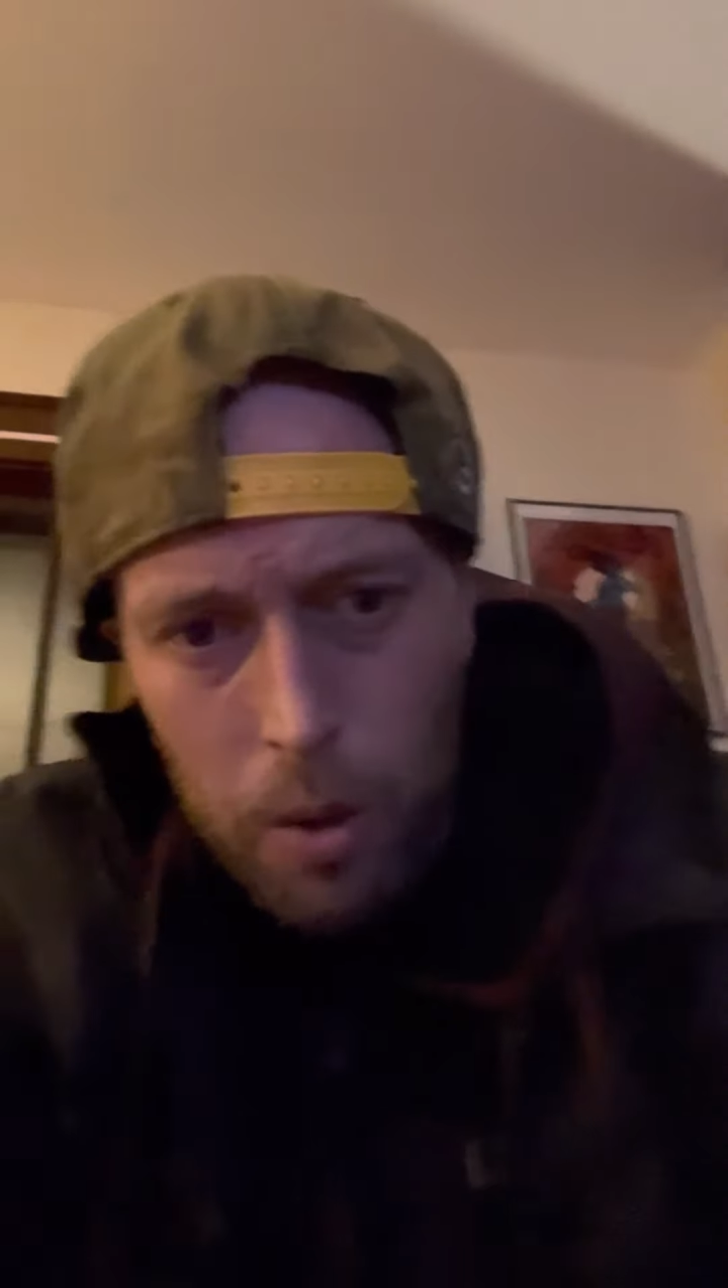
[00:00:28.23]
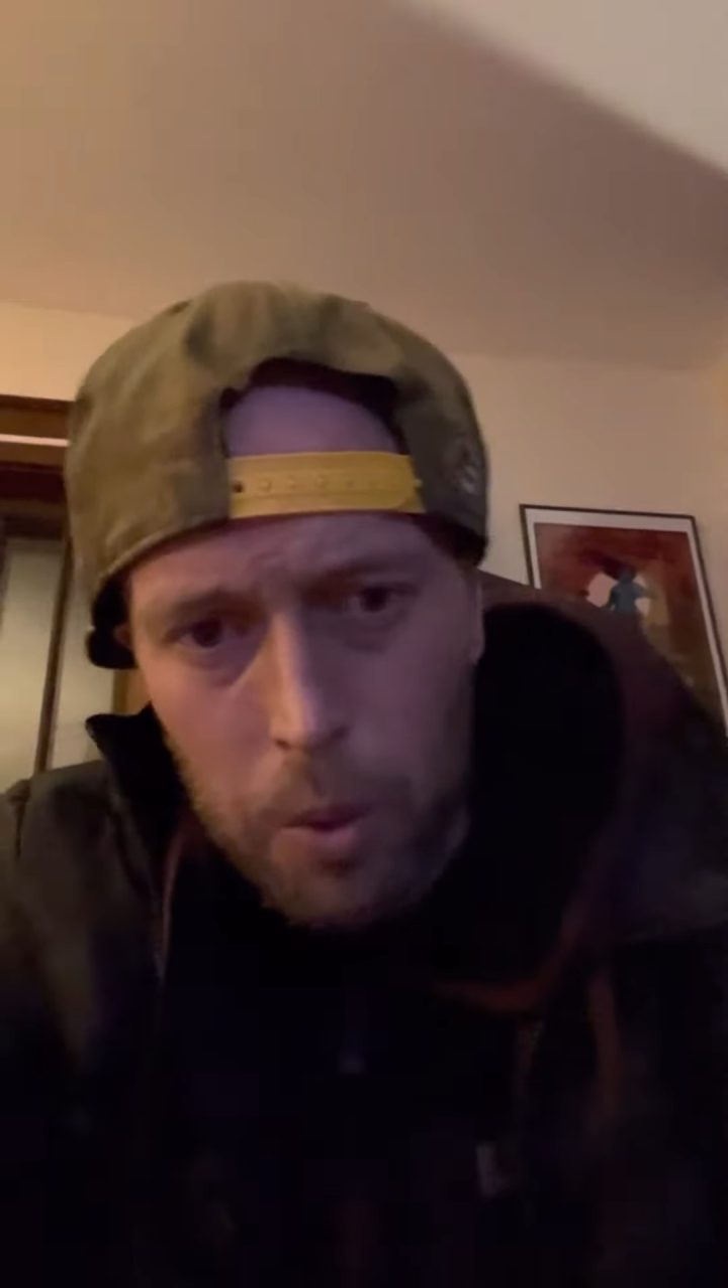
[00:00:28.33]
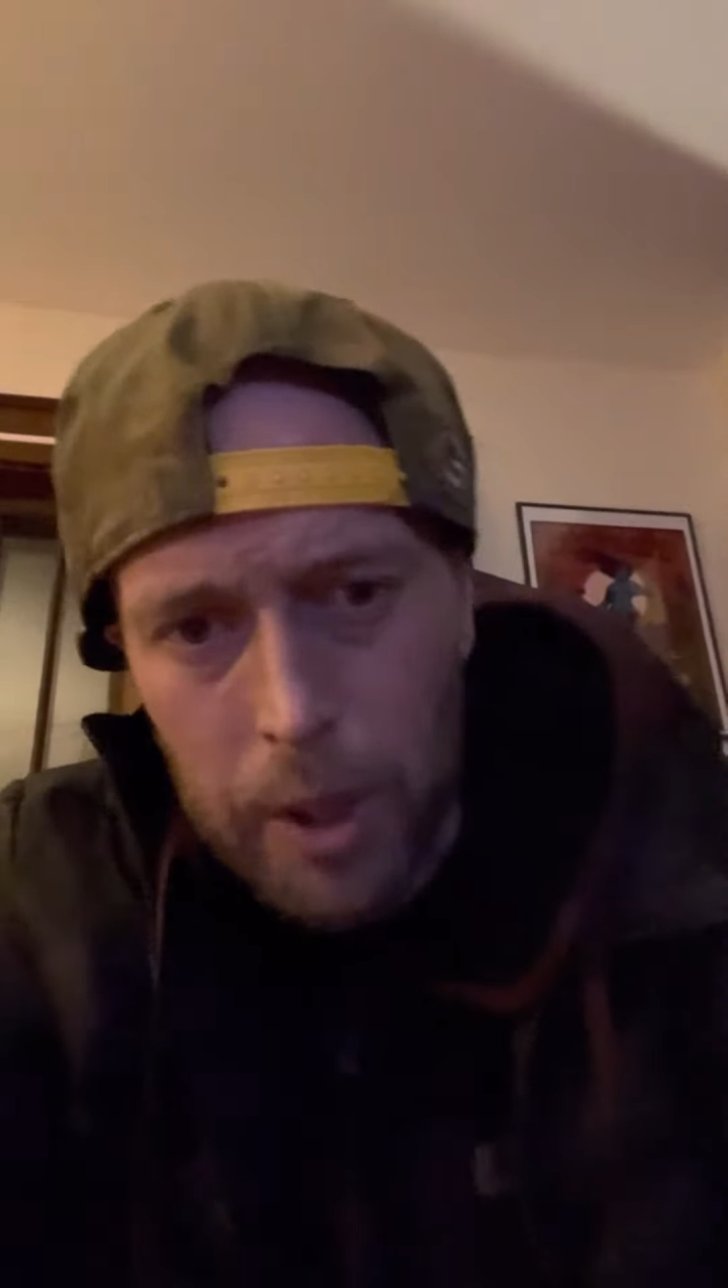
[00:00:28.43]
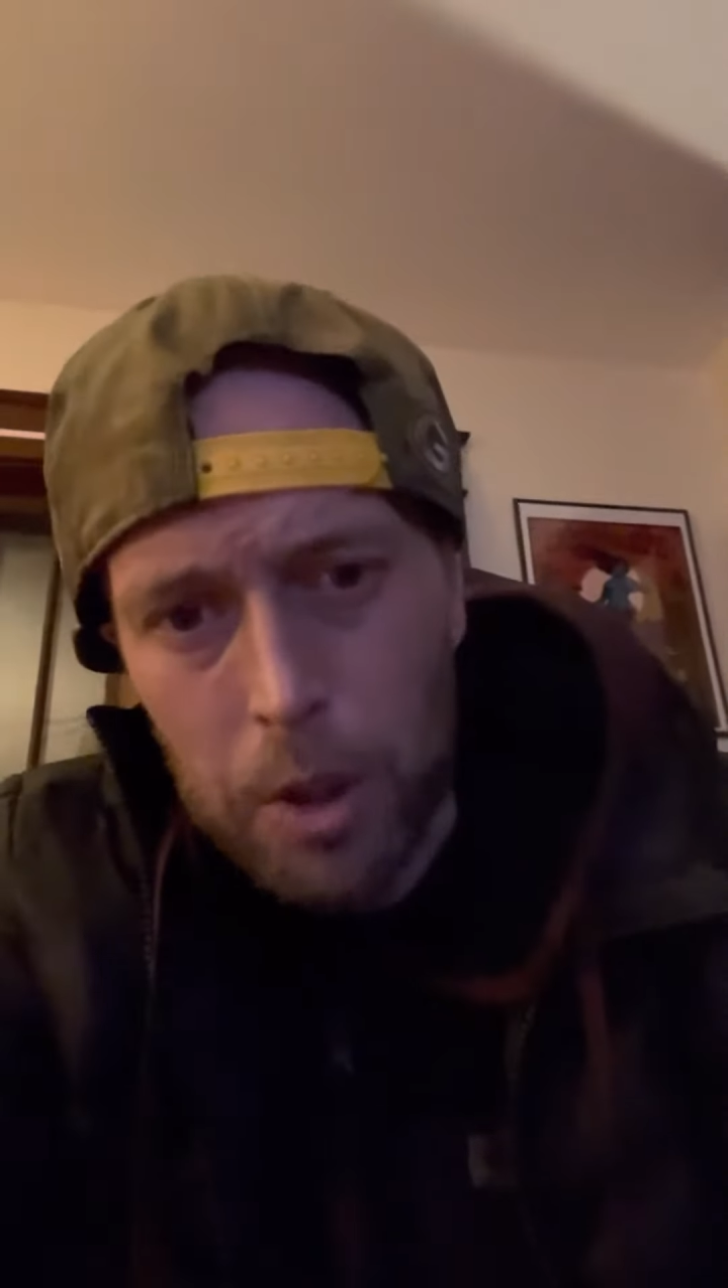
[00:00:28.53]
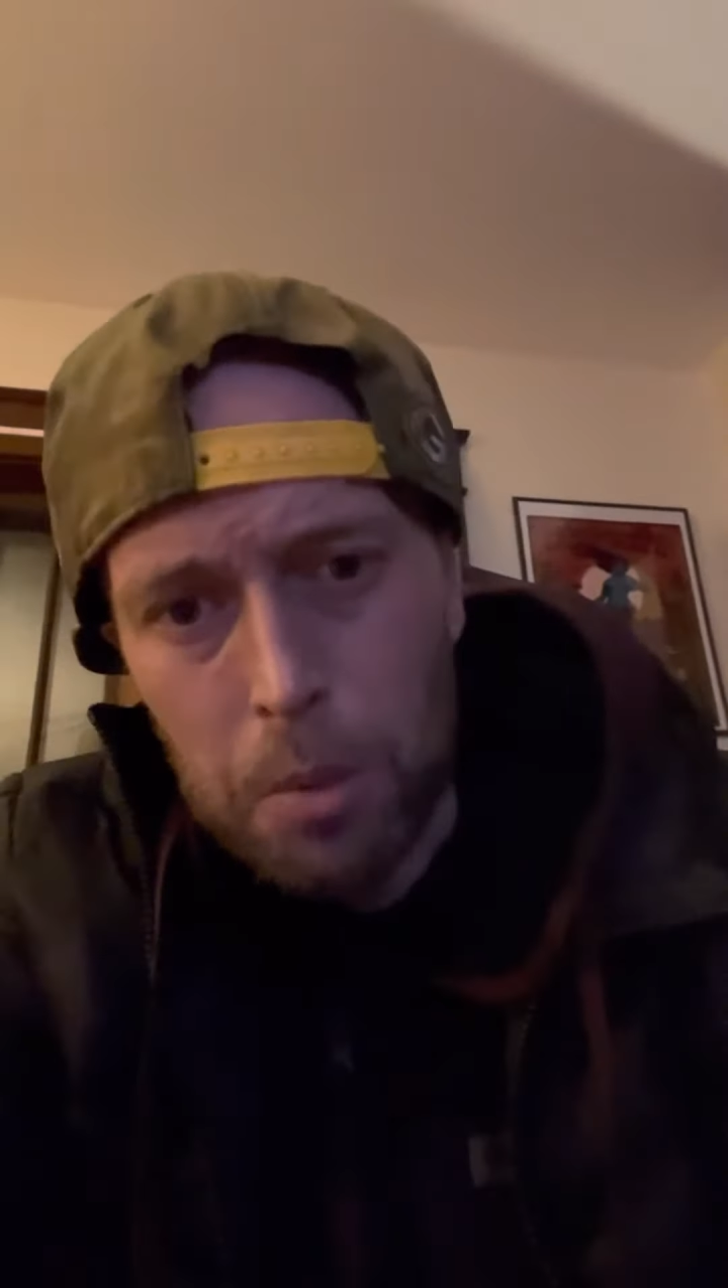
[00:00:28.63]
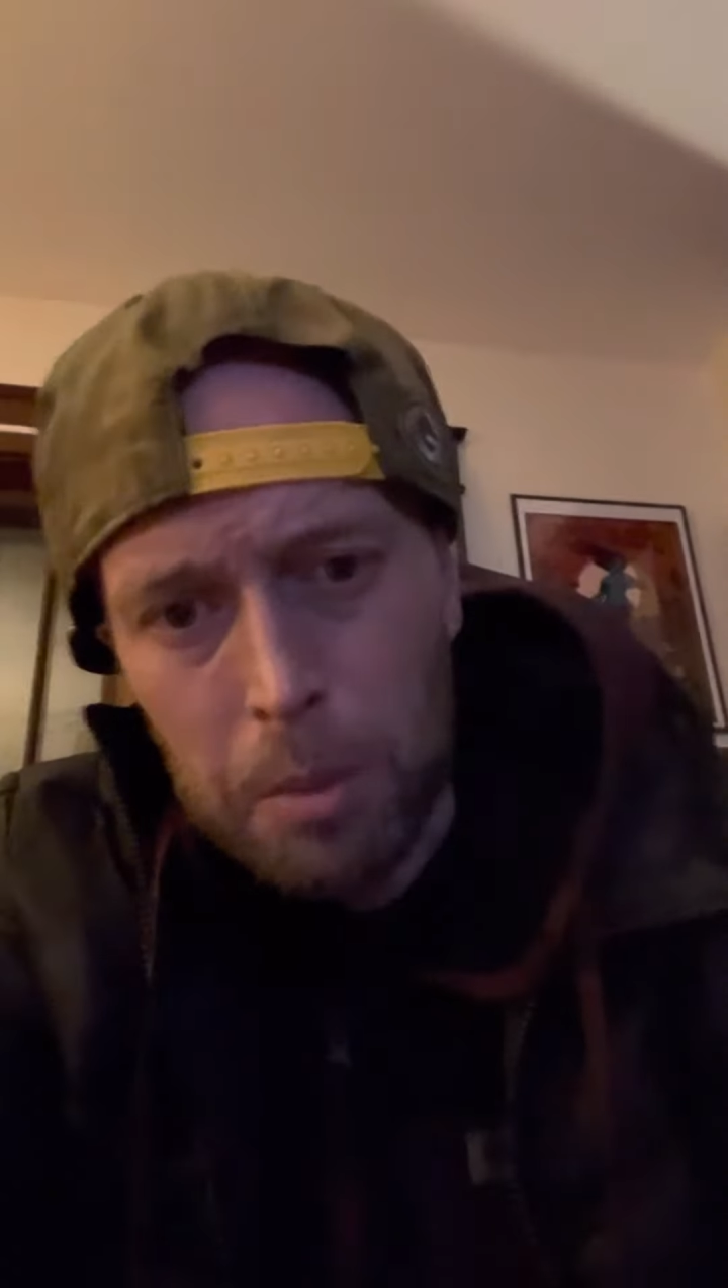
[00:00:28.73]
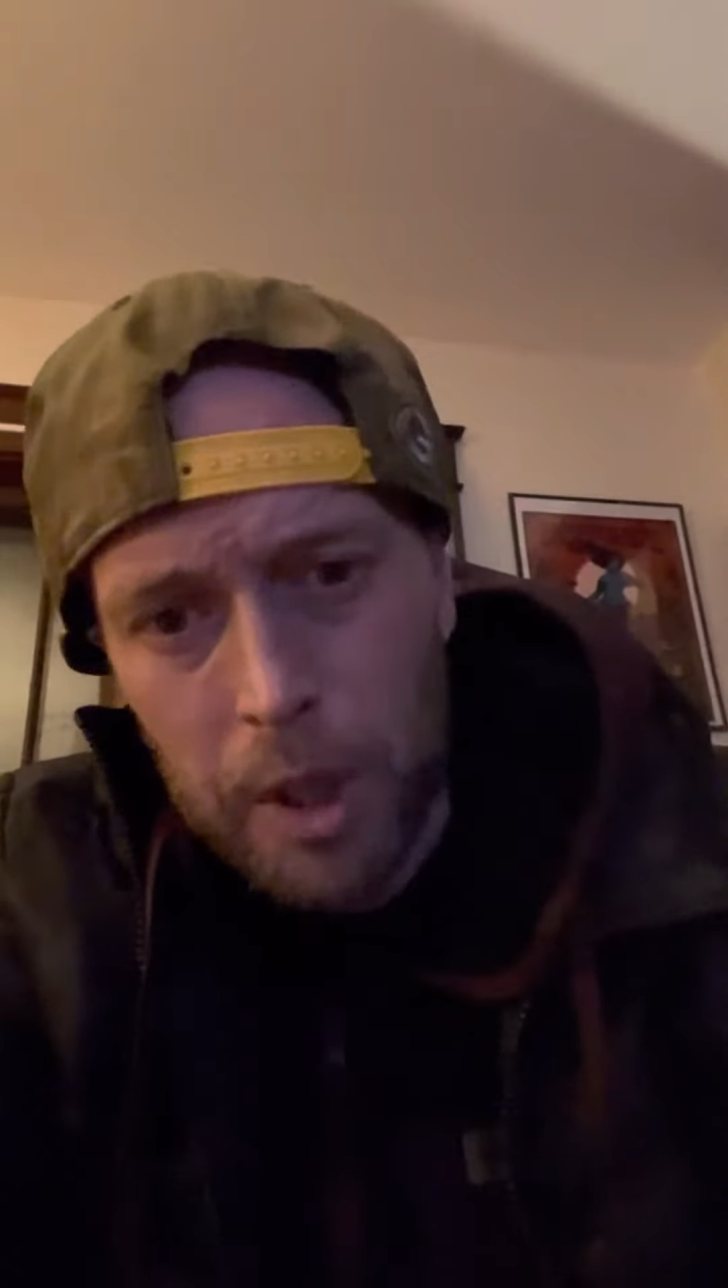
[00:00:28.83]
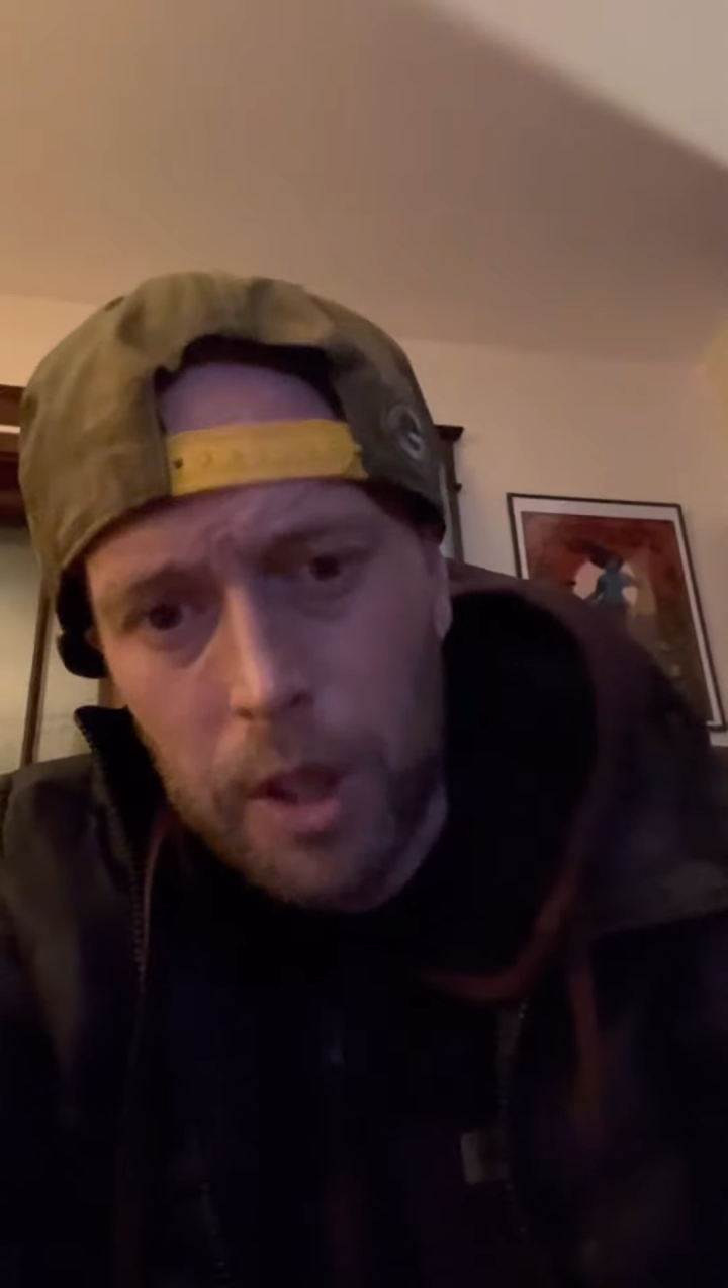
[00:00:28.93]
when you meet